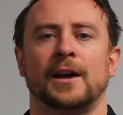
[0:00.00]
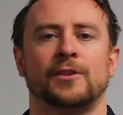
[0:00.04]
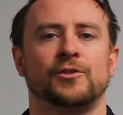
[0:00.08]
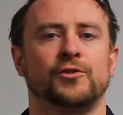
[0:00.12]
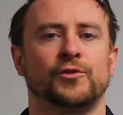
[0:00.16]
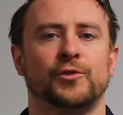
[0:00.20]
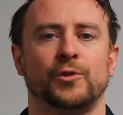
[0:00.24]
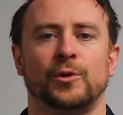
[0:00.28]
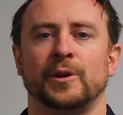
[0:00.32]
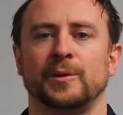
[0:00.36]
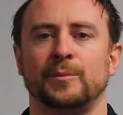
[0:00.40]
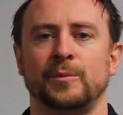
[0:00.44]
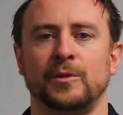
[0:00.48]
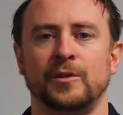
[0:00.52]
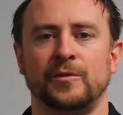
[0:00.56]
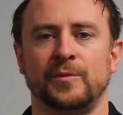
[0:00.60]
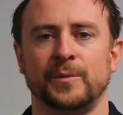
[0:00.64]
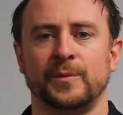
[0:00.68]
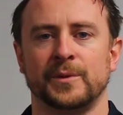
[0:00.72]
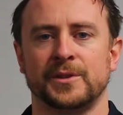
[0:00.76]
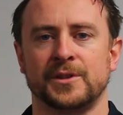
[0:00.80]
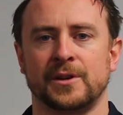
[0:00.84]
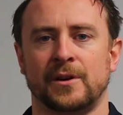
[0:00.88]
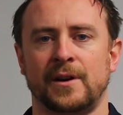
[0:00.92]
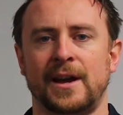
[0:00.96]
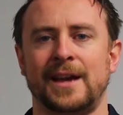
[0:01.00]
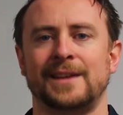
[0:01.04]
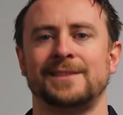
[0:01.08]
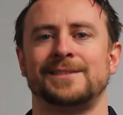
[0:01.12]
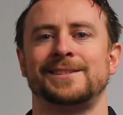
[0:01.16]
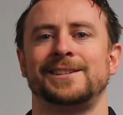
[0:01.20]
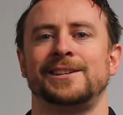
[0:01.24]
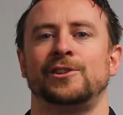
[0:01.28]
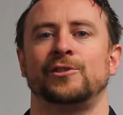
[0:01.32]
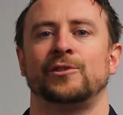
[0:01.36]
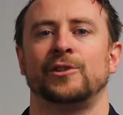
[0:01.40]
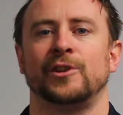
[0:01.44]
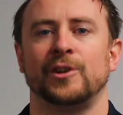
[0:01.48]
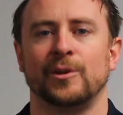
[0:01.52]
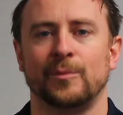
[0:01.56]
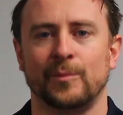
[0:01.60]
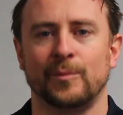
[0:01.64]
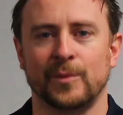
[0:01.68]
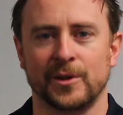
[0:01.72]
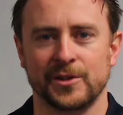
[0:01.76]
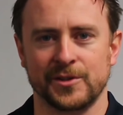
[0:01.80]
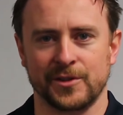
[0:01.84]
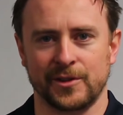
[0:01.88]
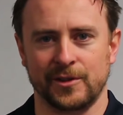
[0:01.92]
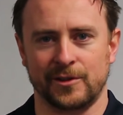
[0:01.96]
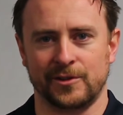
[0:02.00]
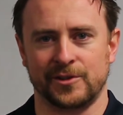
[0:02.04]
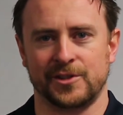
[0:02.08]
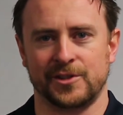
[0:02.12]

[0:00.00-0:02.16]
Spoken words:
throwing movements or anterior muscular